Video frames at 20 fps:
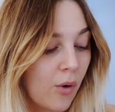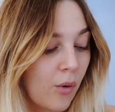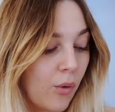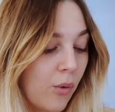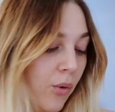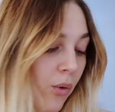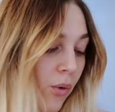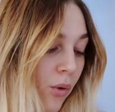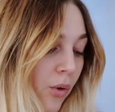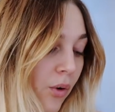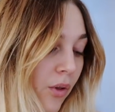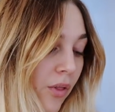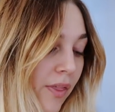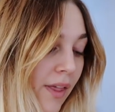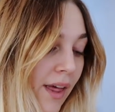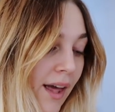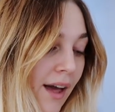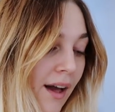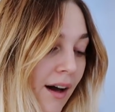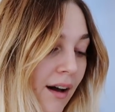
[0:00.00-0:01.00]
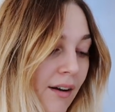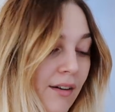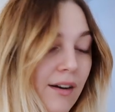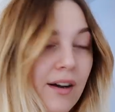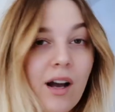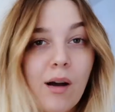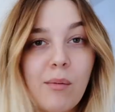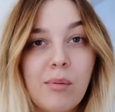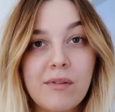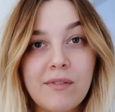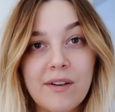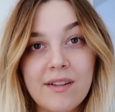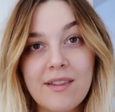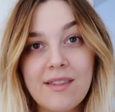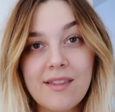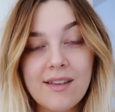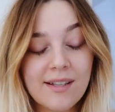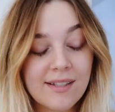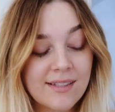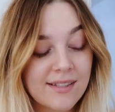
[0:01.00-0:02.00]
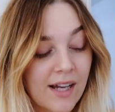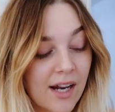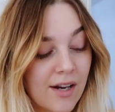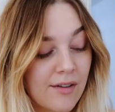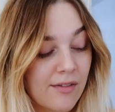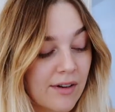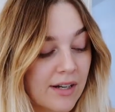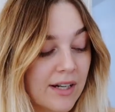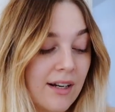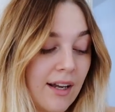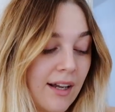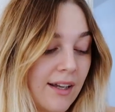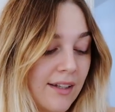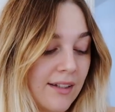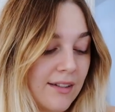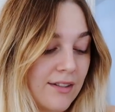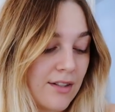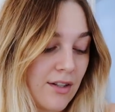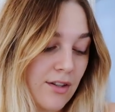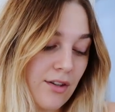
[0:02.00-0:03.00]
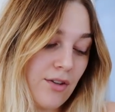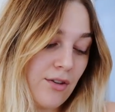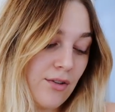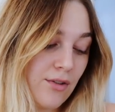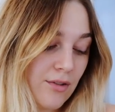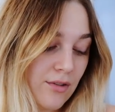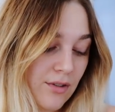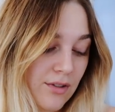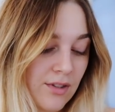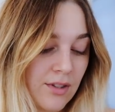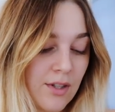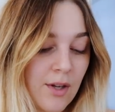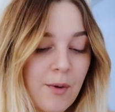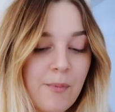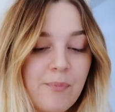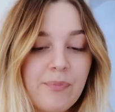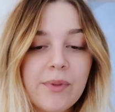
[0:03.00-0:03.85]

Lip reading: or there are a couple of other things that I really like to use.